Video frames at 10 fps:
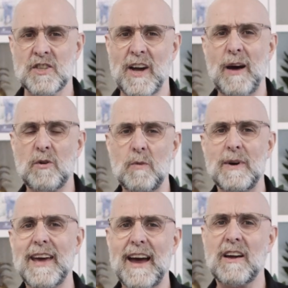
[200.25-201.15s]
So, how can
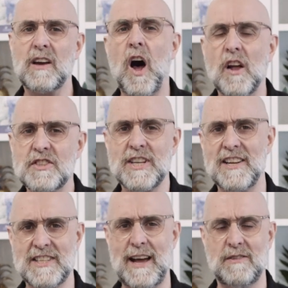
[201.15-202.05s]
we get
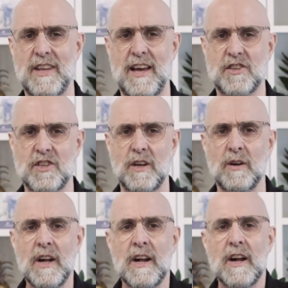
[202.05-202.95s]
content out there
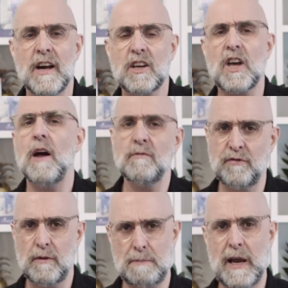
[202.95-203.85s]
to
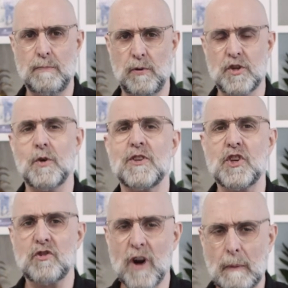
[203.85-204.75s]
comfort people, to
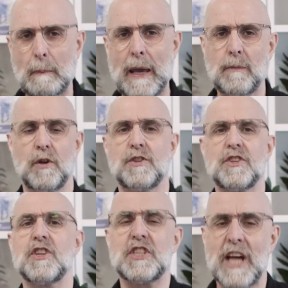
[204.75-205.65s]
instruct people,
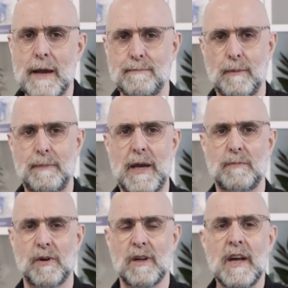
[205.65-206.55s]
to disciple
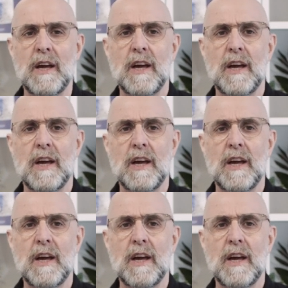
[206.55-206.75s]
people.